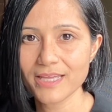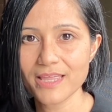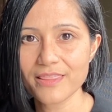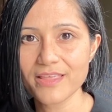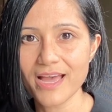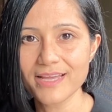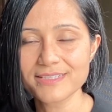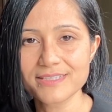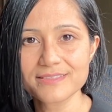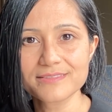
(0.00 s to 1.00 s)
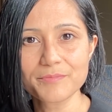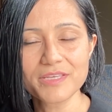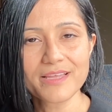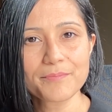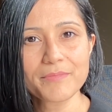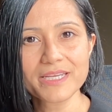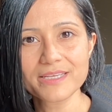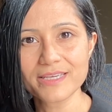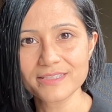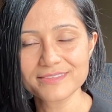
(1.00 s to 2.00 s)
That is something that many
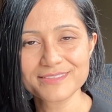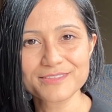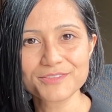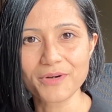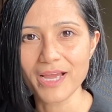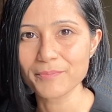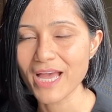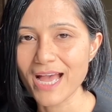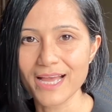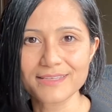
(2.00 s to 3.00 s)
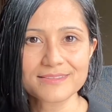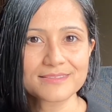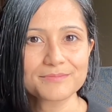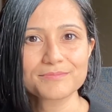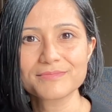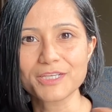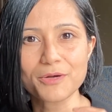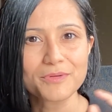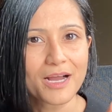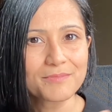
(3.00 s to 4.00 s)
kids describe as,
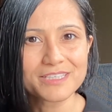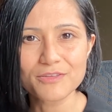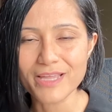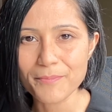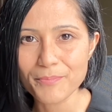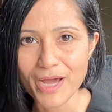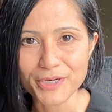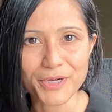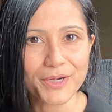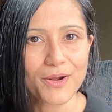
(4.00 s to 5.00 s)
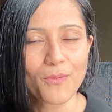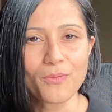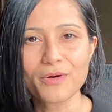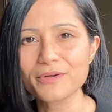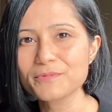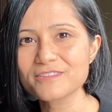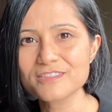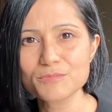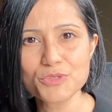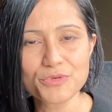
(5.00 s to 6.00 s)
comes out like butter or was
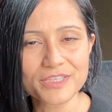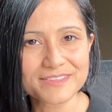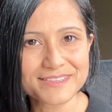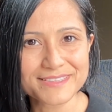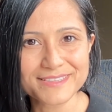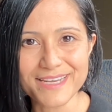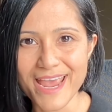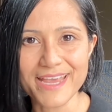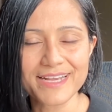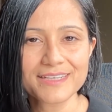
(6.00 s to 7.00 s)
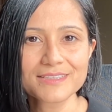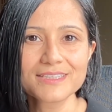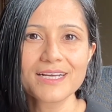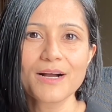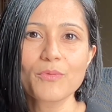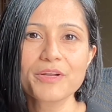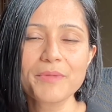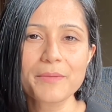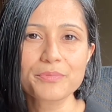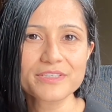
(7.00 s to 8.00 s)
smooth as a snake. One of
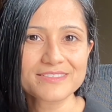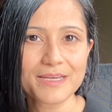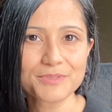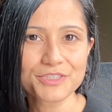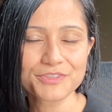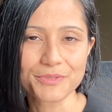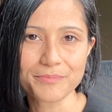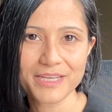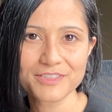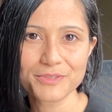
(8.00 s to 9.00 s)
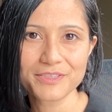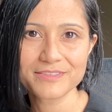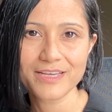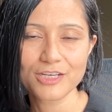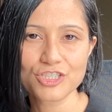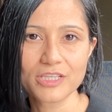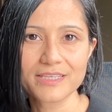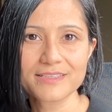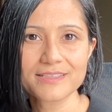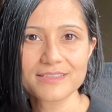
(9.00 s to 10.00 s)
my preceptors or mentors
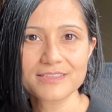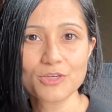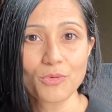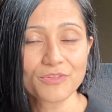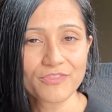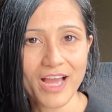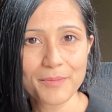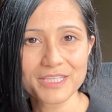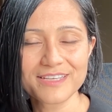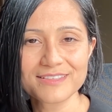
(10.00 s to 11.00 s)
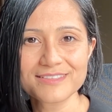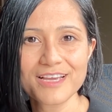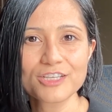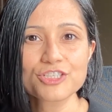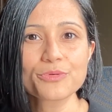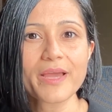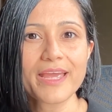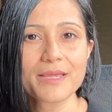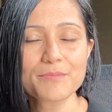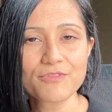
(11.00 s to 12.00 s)
actually told families to
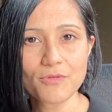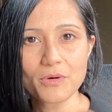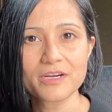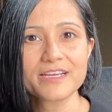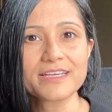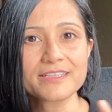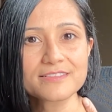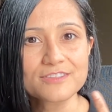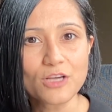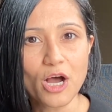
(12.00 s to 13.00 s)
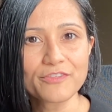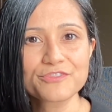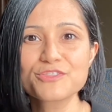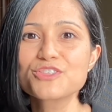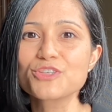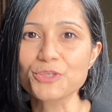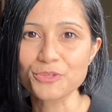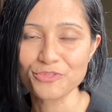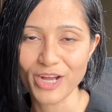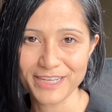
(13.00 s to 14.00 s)
aim for a soft
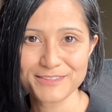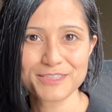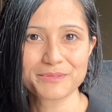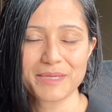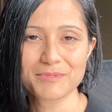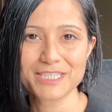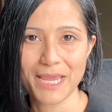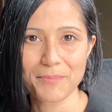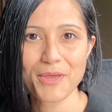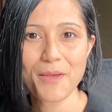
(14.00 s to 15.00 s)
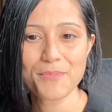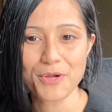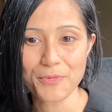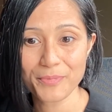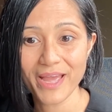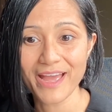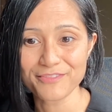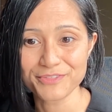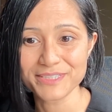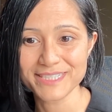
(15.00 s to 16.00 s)
serve ice cream type poop
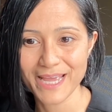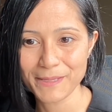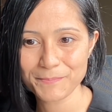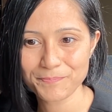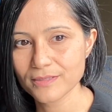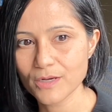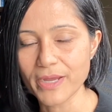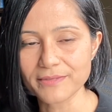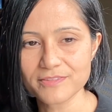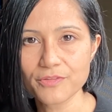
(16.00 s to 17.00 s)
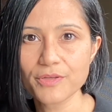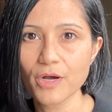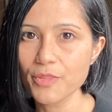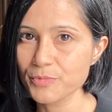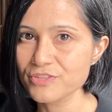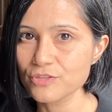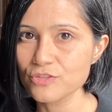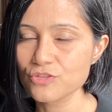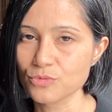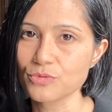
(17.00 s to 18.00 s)
every day. Okay, so on the Bristol
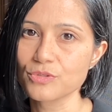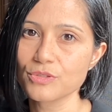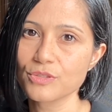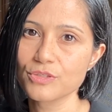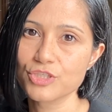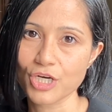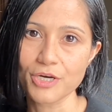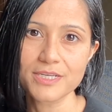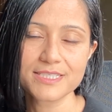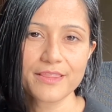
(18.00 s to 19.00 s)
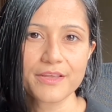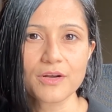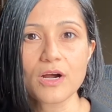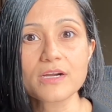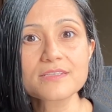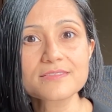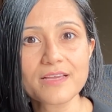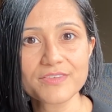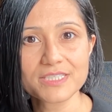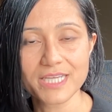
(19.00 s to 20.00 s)
stool chart, there are
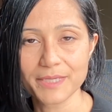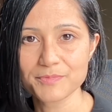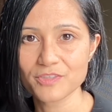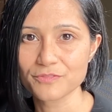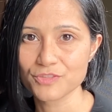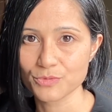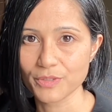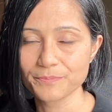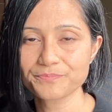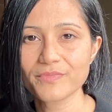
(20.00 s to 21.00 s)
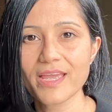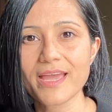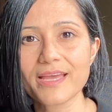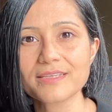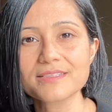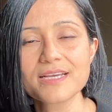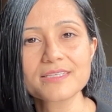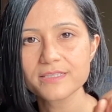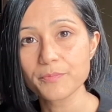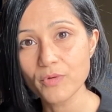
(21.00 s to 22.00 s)
7 types of stool. And
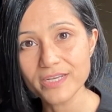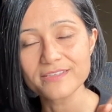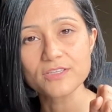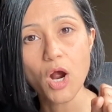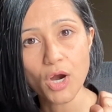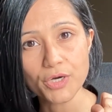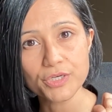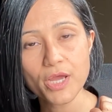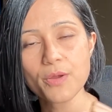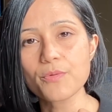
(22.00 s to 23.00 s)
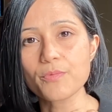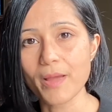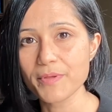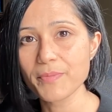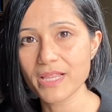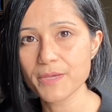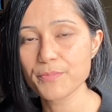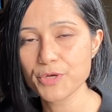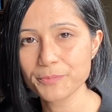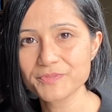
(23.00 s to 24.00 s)
type 1 is hard rabbit pellet
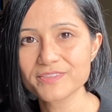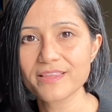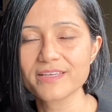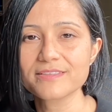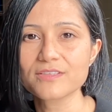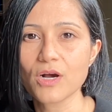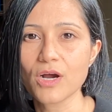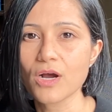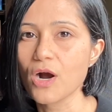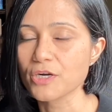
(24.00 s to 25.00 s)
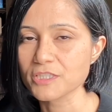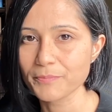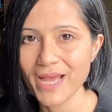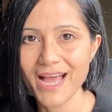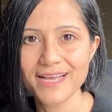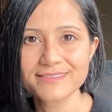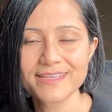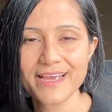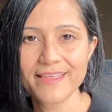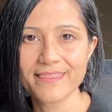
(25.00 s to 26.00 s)
poops. These are hard to pass.
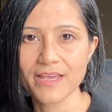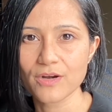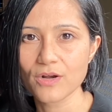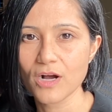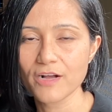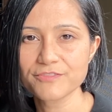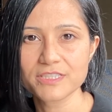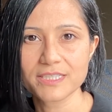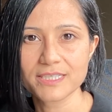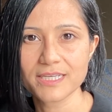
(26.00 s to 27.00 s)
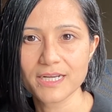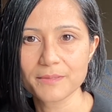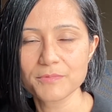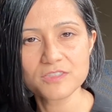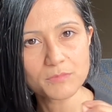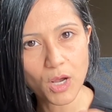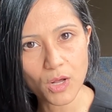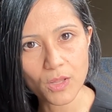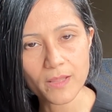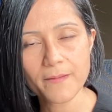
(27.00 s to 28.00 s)
They are often
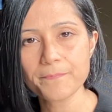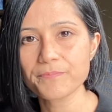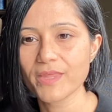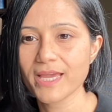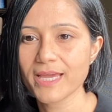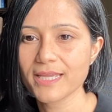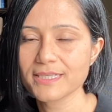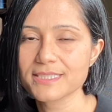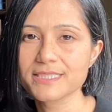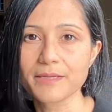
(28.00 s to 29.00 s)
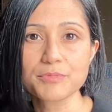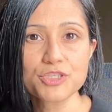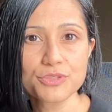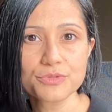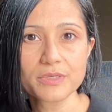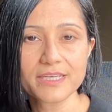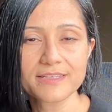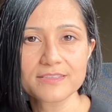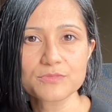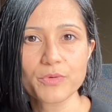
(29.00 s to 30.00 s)
small. And type 2
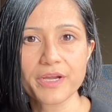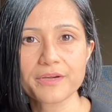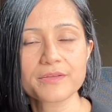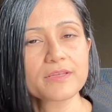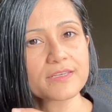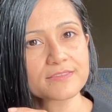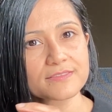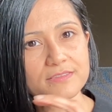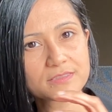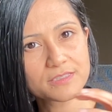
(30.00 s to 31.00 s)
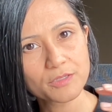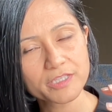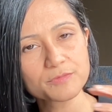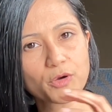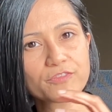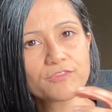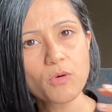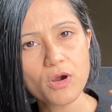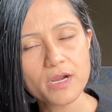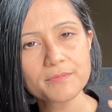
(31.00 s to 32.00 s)
is where it's more
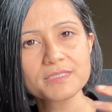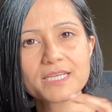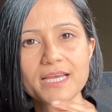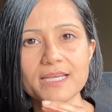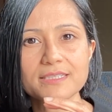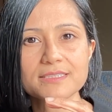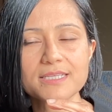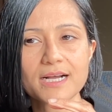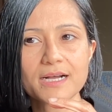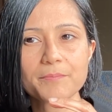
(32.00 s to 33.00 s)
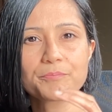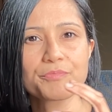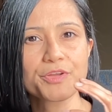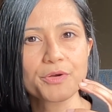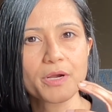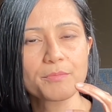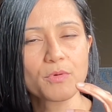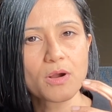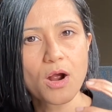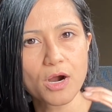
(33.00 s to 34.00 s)
formed and there are
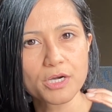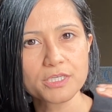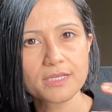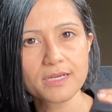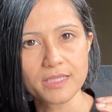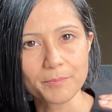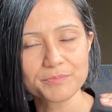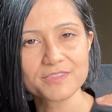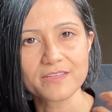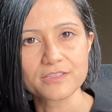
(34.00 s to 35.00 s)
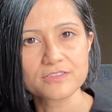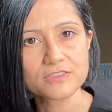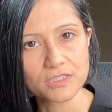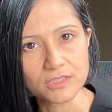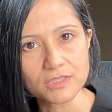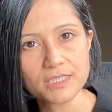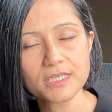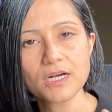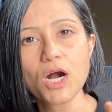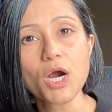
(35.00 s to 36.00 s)
more hard clumps that are still
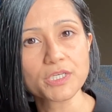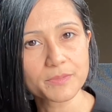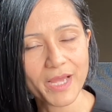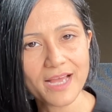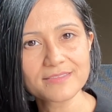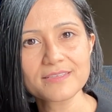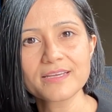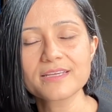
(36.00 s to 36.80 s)
hard to pass.